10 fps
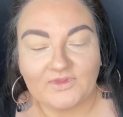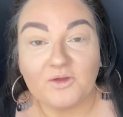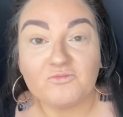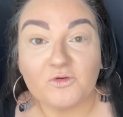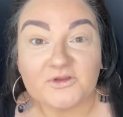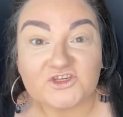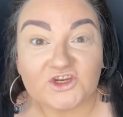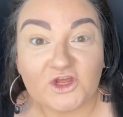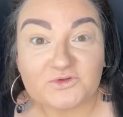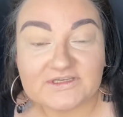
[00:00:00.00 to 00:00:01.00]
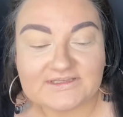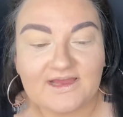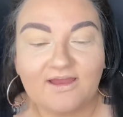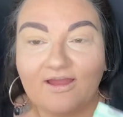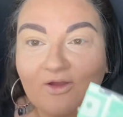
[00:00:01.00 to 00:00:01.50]
Probably should have noticed
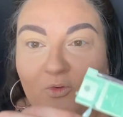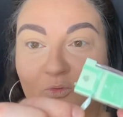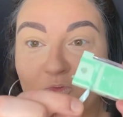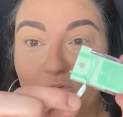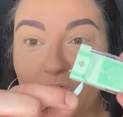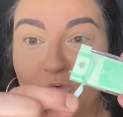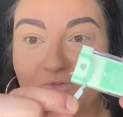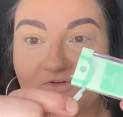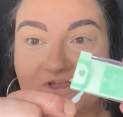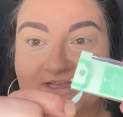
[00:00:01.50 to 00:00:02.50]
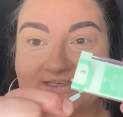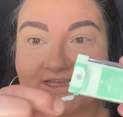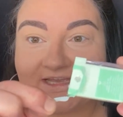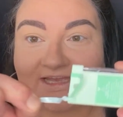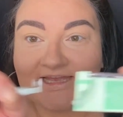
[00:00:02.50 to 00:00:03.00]
that. Ooh, very
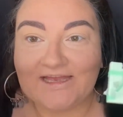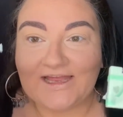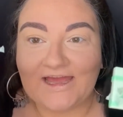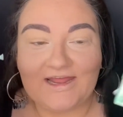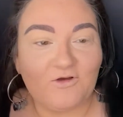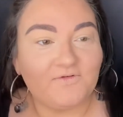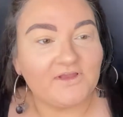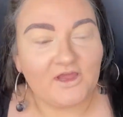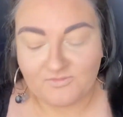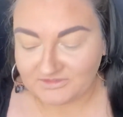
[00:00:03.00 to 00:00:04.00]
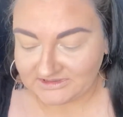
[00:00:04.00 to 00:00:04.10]
easy. And off it comes.